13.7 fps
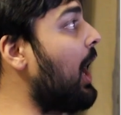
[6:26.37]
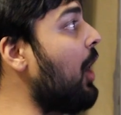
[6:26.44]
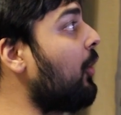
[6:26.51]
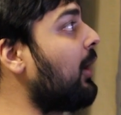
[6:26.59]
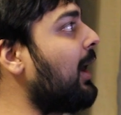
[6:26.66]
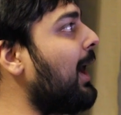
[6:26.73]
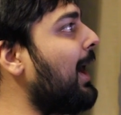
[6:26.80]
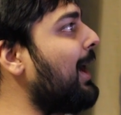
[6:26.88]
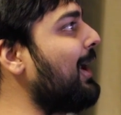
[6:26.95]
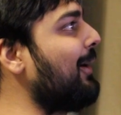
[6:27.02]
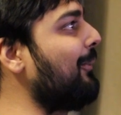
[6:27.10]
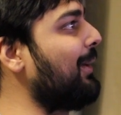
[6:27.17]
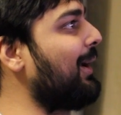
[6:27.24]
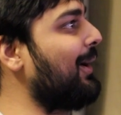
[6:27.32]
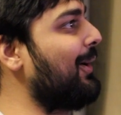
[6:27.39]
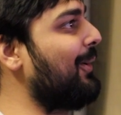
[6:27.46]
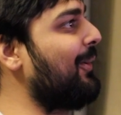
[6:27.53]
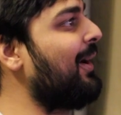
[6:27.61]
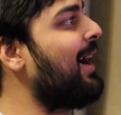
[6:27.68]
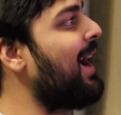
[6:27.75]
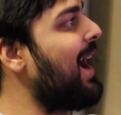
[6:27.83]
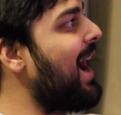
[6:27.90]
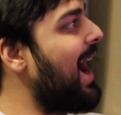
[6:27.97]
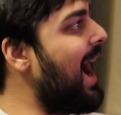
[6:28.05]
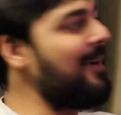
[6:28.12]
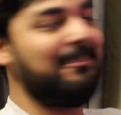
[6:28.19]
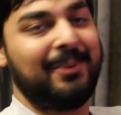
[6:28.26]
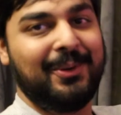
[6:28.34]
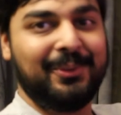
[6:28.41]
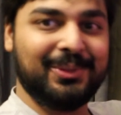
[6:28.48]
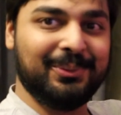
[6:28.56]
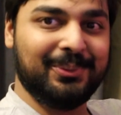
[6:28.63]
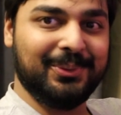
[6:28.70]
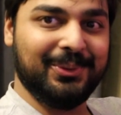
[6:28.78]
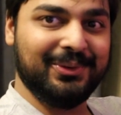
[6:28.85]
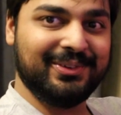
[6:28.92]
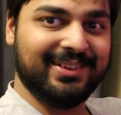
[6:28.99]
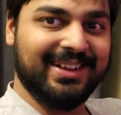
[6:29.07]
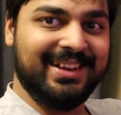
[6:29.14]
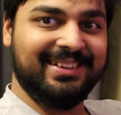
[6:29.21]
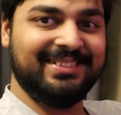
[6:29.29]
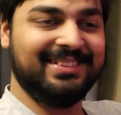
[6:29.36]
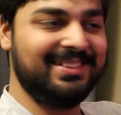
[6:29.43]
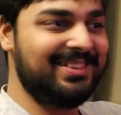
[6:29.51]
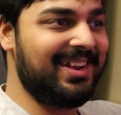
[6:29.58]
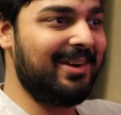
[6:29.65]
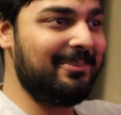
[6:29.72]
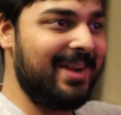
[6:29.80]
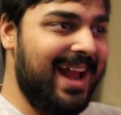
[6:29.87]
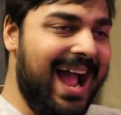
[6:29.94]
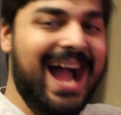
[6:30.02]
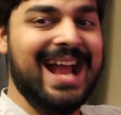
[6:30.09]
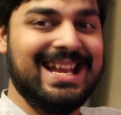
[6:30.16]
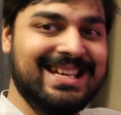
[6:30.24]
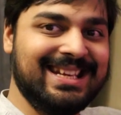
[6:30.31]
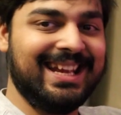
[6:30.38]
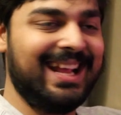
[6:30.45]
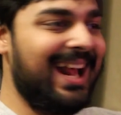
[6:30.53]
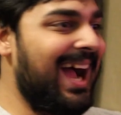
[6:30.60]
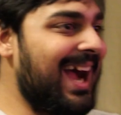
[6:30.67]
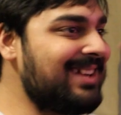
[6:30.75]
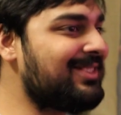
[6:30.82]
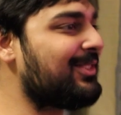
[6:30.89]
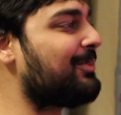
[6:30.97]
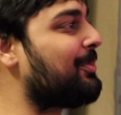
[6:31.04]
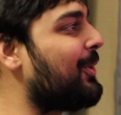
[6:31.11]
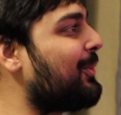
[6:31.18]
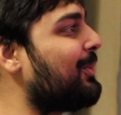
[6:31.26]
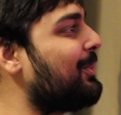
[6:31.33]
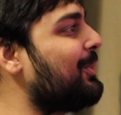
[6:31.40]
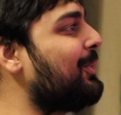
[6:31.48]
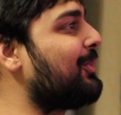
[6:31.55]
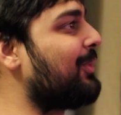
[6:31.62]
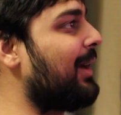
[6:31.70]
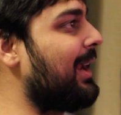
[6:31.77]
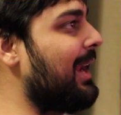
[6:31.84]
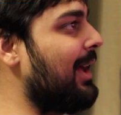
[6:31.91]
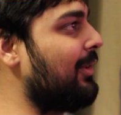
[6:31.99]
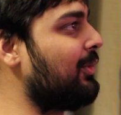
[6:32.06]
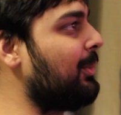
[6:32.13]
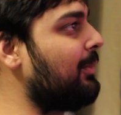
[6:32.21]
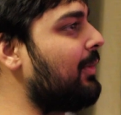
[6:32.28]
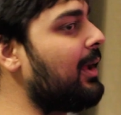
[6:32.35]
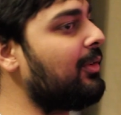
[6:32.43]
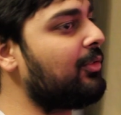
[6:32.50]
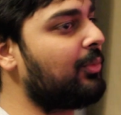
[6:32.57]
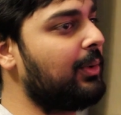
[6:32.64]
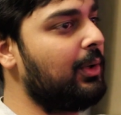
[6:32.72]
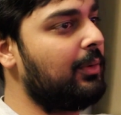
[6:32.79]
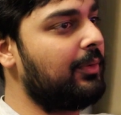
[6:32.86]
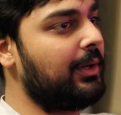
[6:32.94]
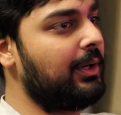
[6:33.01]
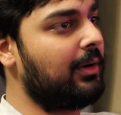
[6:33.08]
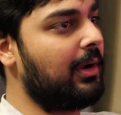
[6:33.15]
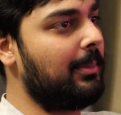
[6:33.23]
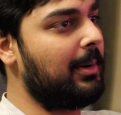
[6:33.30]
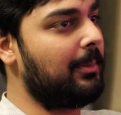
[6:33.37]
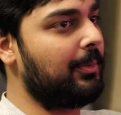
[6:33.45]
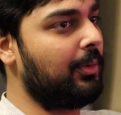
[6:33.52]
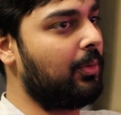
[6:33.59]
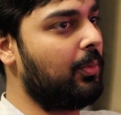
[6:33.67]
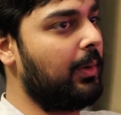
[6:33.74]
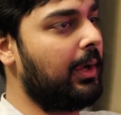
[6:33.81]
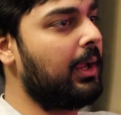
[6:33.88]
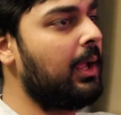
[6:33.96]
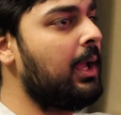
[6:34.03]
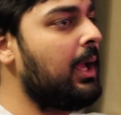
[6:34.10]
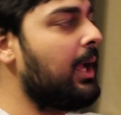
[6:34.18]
Okay, here we go. I broke the rules, ladies and gentlemen. I did. I just broke the rules right now. So we've got a screen over here coming up real quick.